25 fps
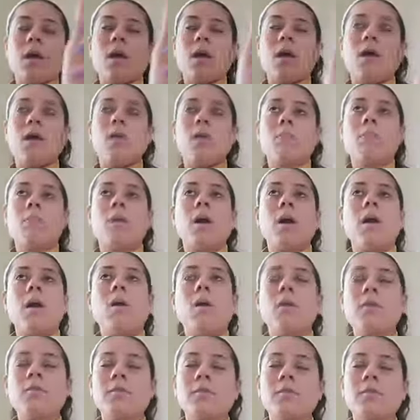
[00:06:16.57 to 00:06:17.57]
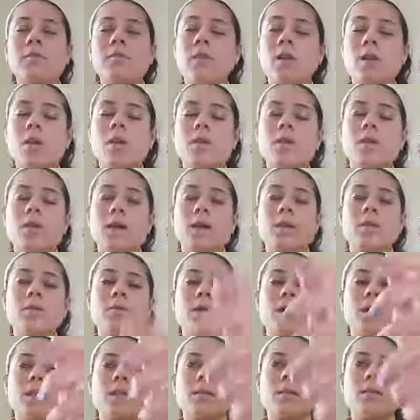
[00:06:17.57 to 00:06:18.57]
I also forgot to tell you
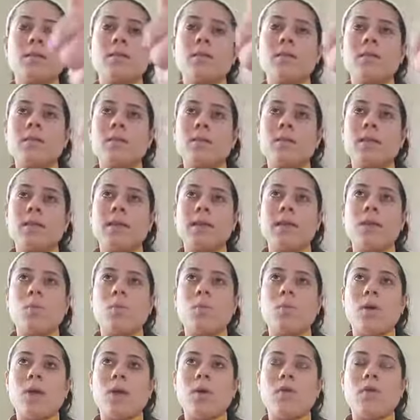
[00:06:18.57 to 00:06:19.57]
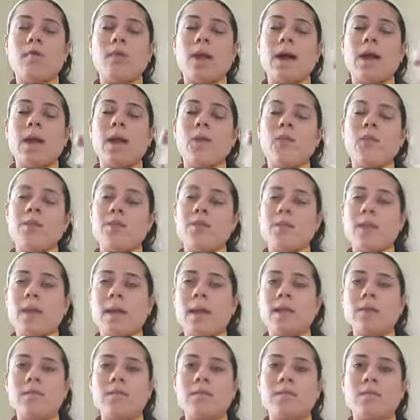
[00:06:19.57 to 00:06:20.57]
that in the day one of eye
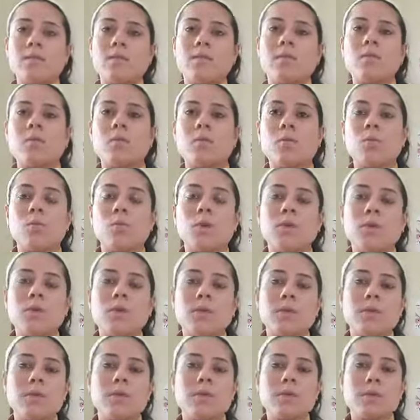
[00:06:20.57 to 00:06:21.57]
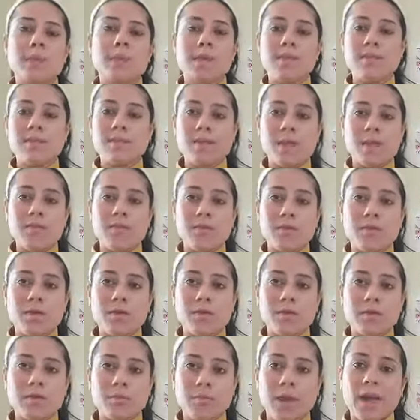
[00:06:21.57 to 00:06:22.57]
exercises, which is day 7
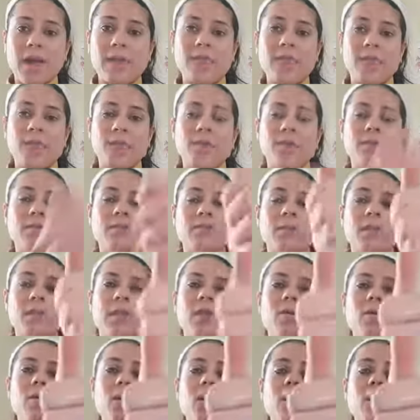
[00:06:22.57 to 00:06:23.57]
of mindfulness video,